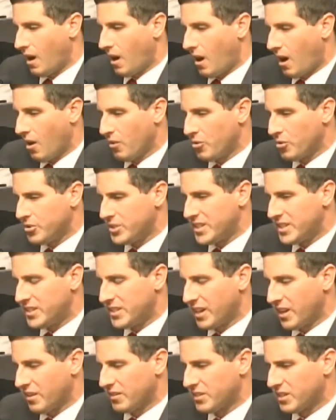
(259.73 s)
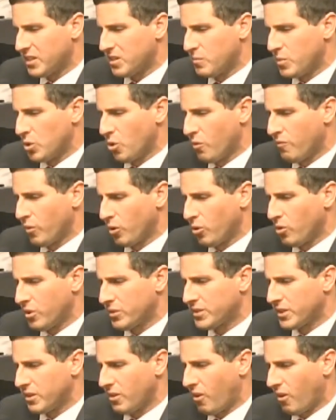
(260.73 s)
Other details that have been
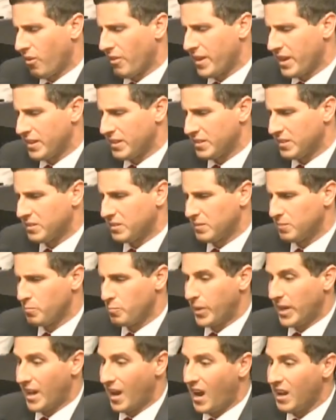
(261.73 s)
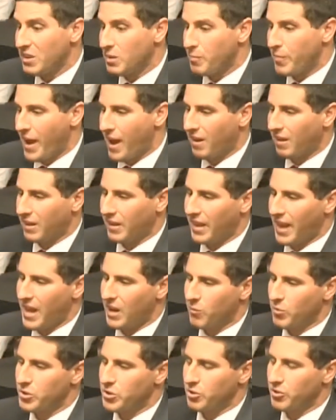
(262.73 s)
overlooked in all this beyond the ballot
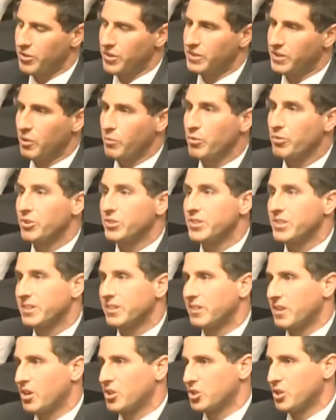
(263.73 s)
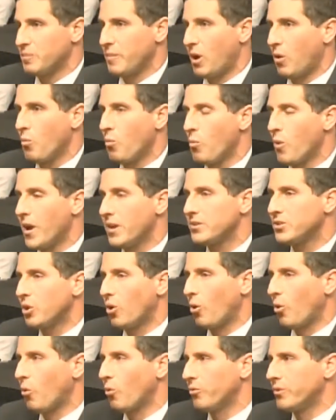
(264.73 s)
language are that there was a discussion about when to
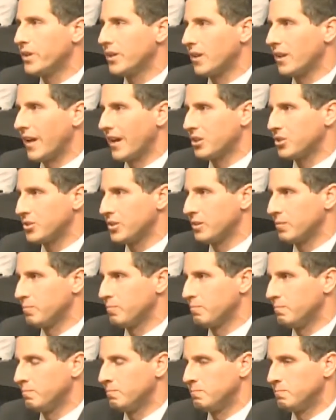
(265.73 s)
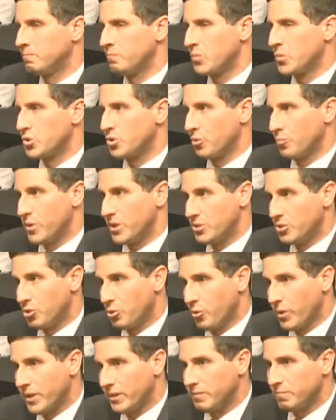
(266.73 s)
hold the election. Should we
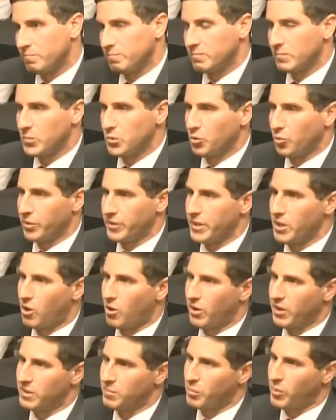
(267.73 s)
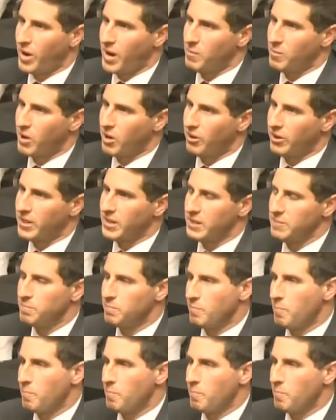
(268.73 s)
do it during the August primary?